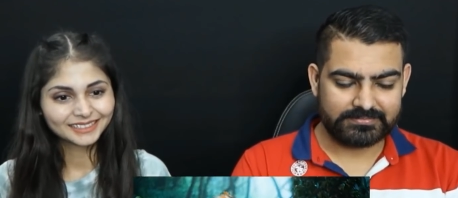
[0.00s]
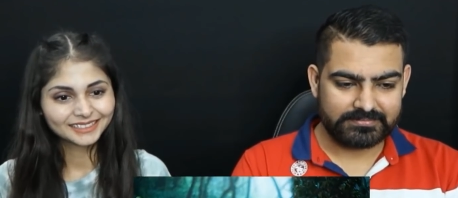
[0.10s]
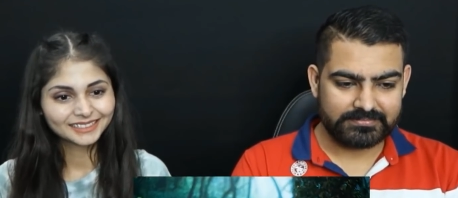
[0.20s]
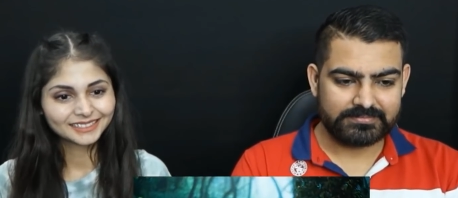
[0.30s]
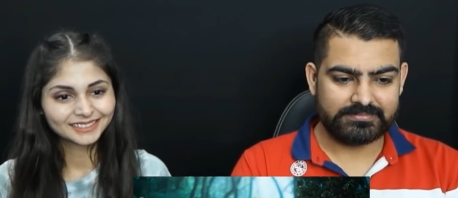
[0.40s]

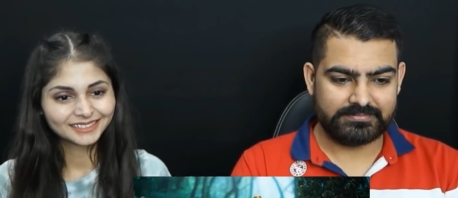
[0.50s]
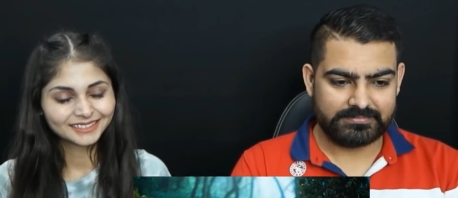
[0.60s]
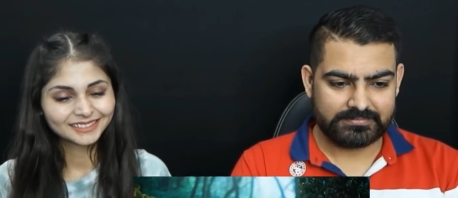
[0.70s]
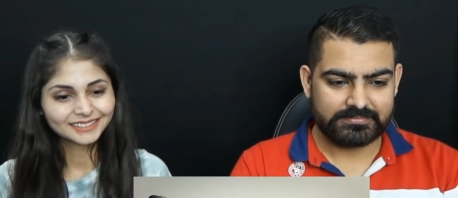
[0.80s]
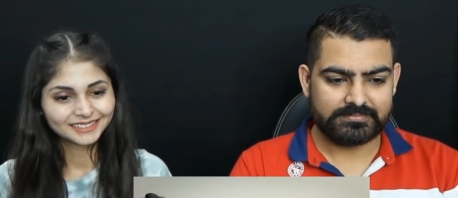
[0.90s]

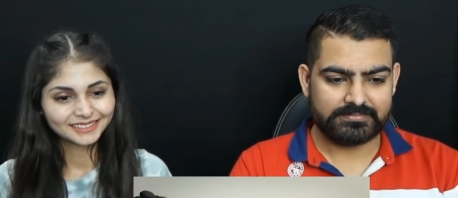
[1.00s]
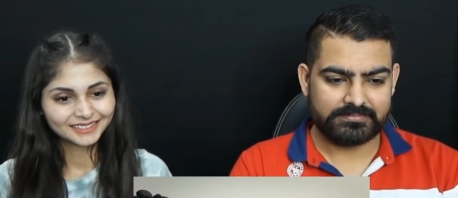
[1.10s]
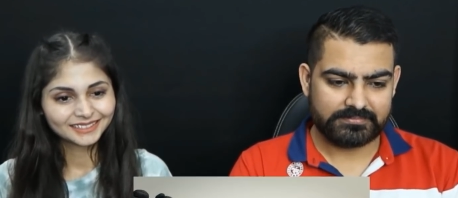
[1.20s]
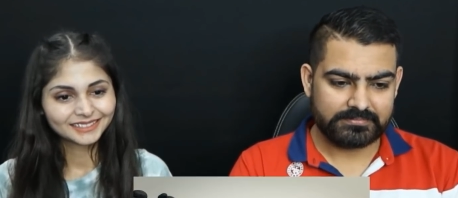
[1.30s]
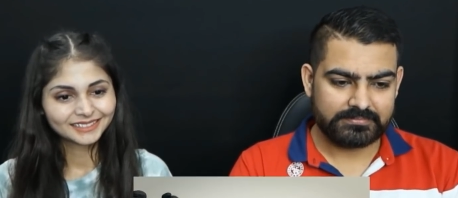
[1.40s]

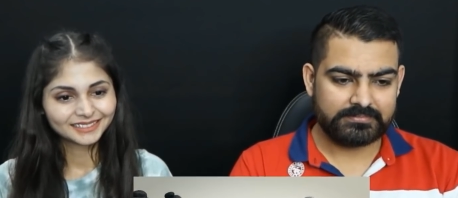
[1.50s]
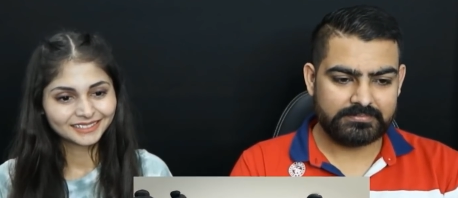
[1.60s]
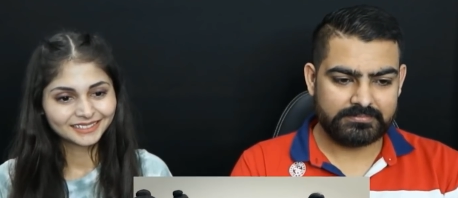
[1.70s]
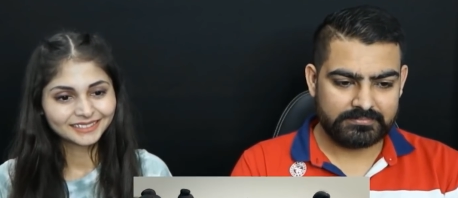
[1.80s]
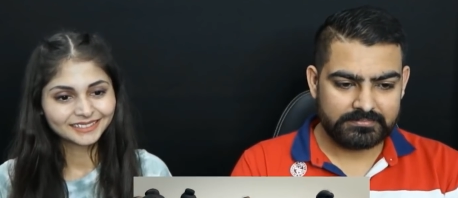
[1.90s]

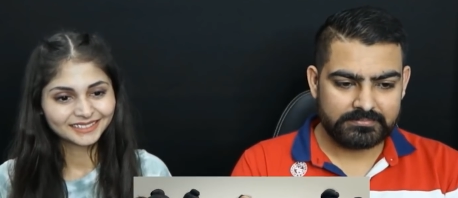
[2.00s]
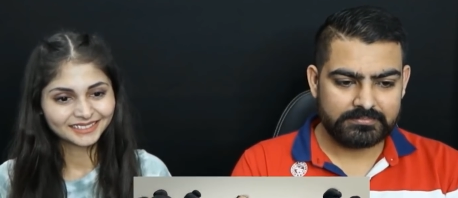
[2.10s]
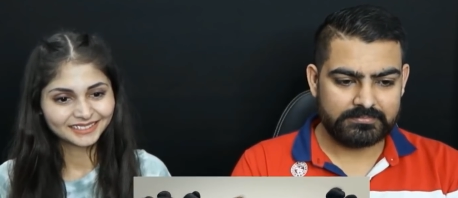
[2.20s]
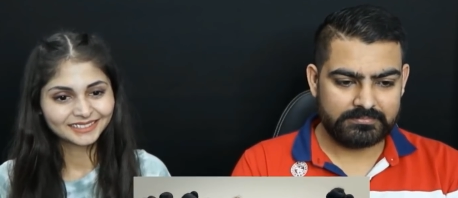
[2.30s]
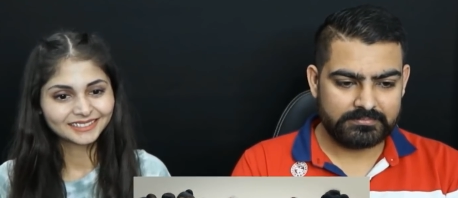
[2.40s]

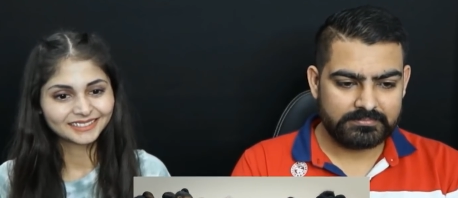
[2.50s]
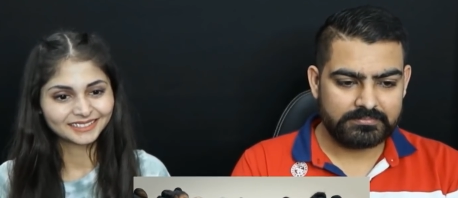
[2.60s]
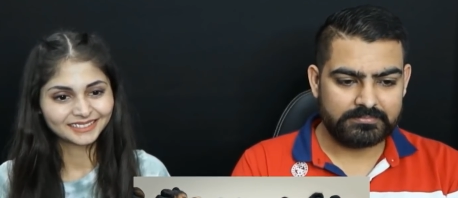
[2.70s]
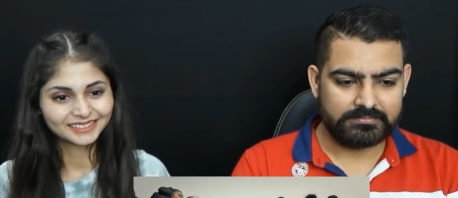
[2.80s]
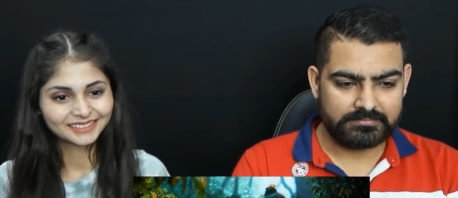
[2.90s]

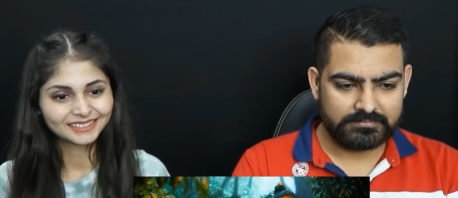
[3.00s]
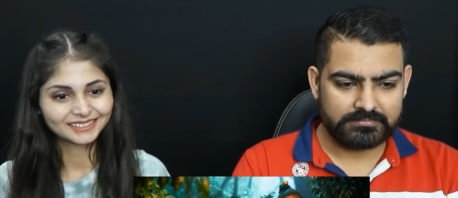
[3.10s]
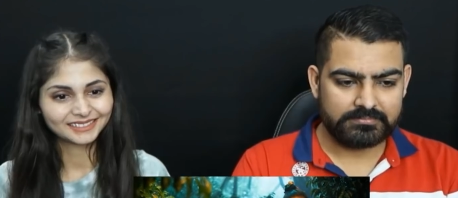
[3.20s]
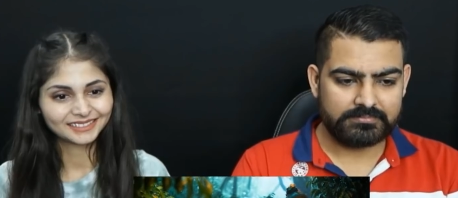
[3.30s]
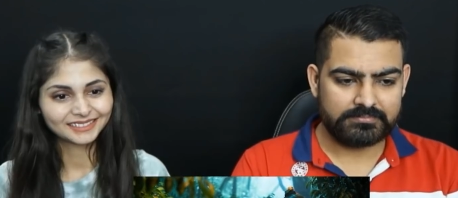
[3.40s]

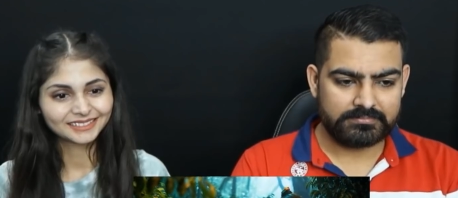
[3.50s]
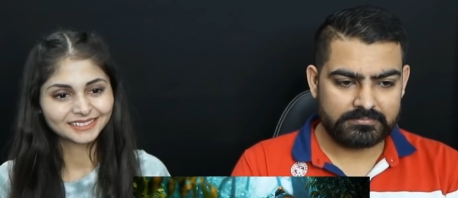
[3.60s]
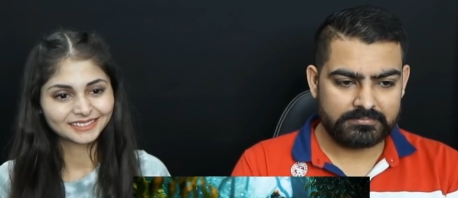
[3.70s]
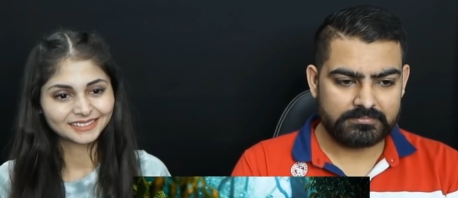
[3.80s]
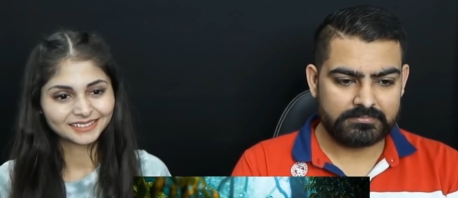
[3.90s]

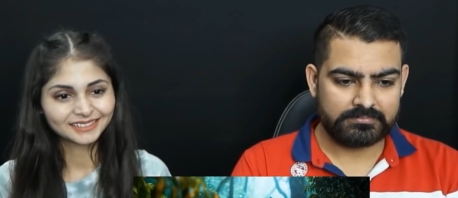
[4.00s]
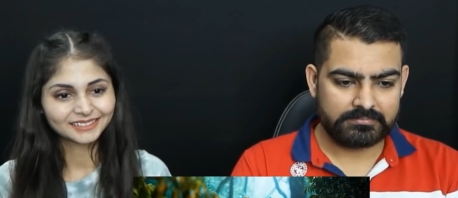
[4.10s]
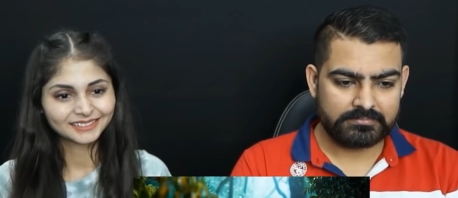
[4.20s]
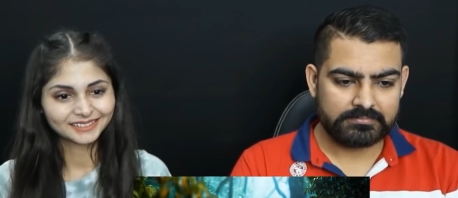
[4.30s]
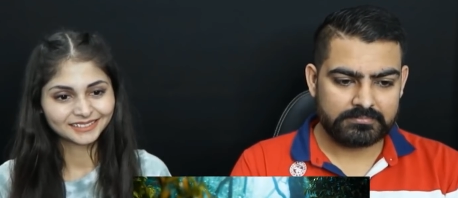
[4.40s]

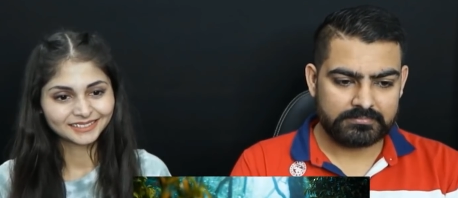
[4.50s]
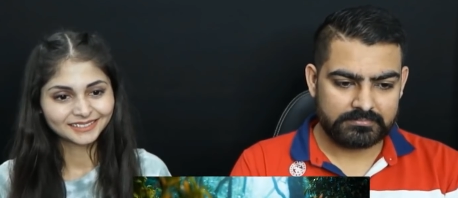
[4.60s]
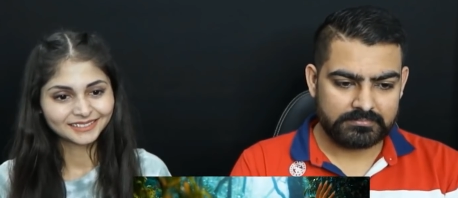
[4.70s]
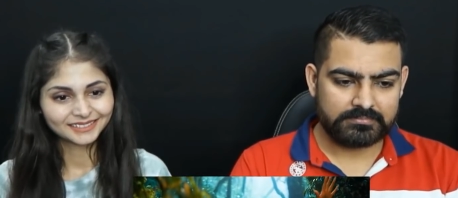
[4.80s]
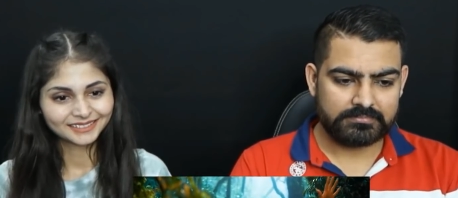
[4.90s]

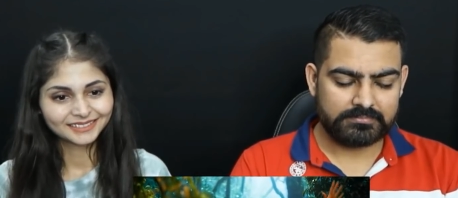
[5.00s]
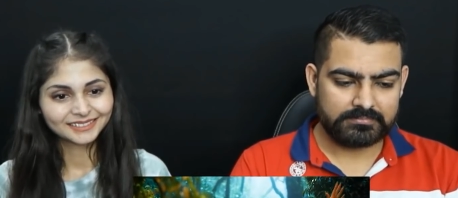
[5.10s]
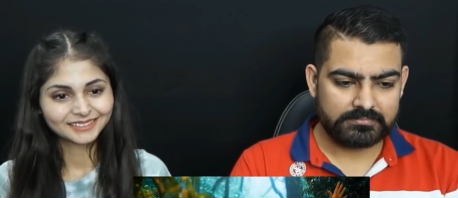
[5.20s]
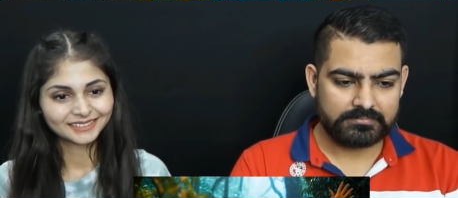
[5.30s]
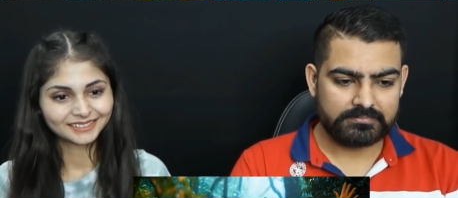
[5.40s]

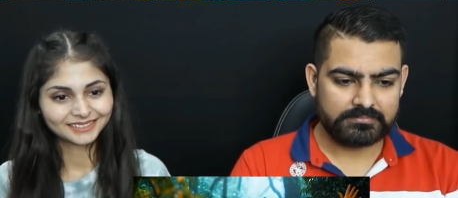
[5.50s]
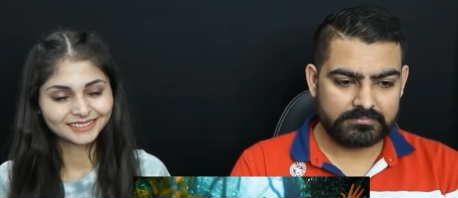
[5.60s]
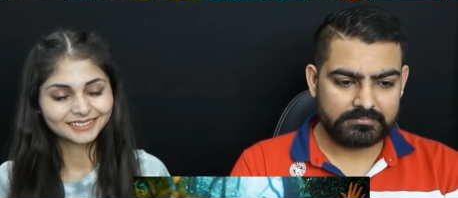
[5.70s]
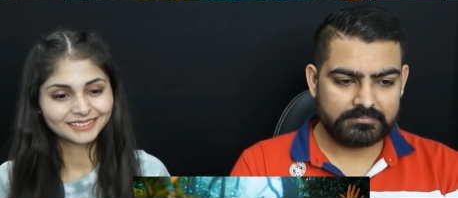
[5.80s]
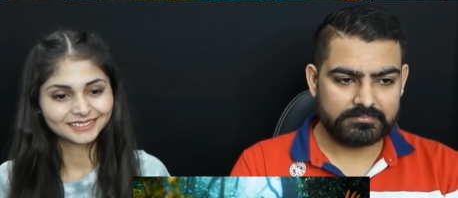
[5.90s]

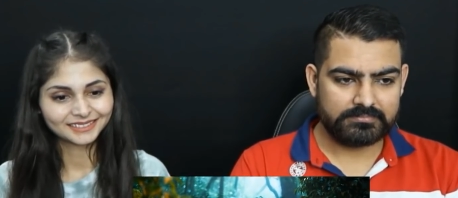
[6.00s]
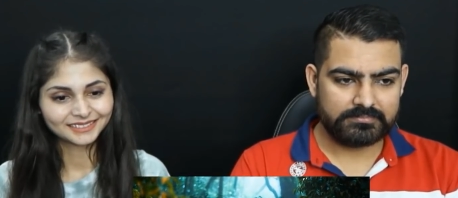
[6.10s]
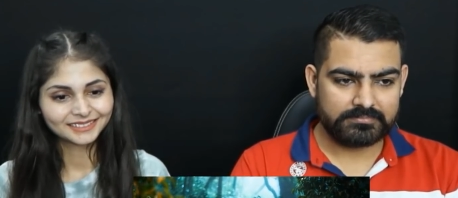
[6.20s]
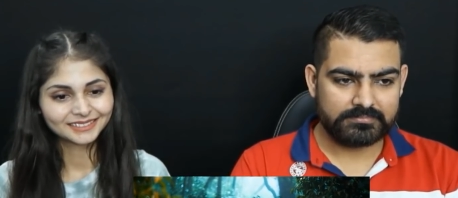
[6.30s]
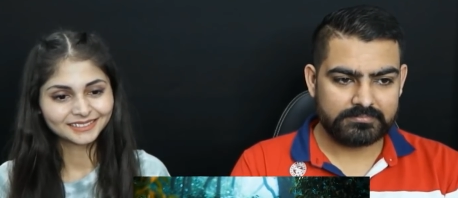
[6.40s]

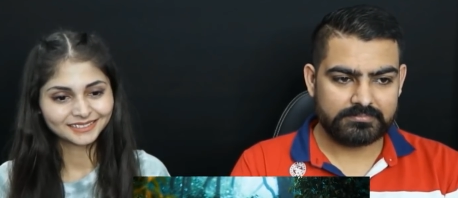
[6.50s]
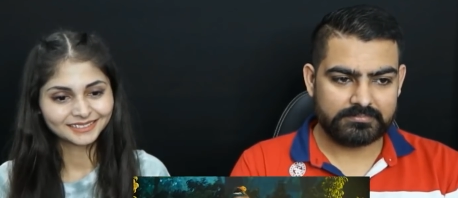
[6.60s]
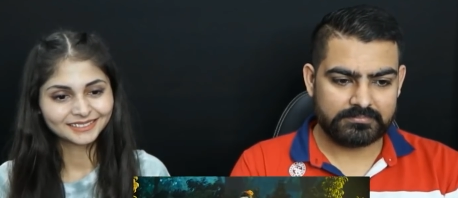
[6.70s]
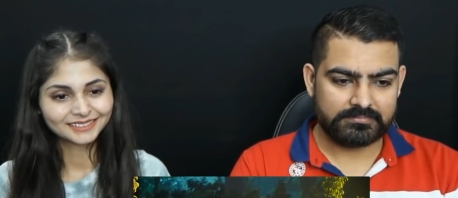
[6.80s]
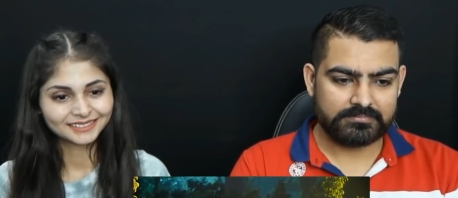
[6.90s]

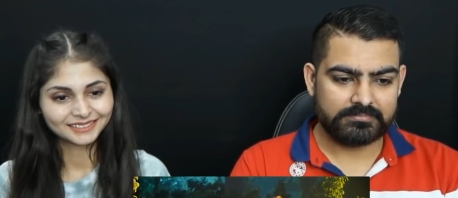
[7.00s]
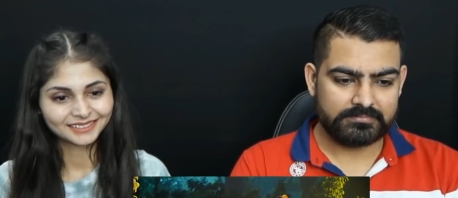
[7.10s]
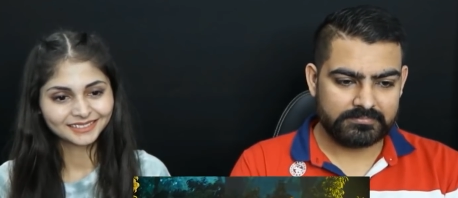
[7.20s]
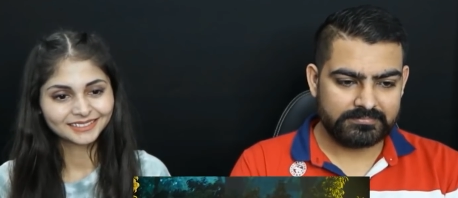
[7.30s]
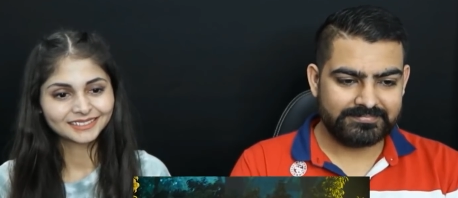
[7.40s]

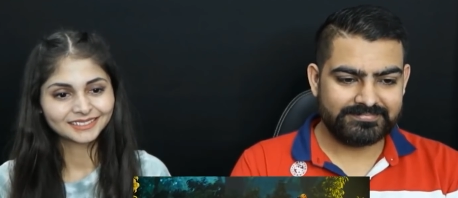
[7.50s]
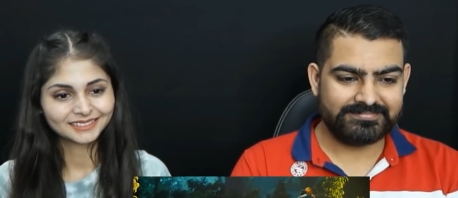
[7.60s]
Nobody speaks.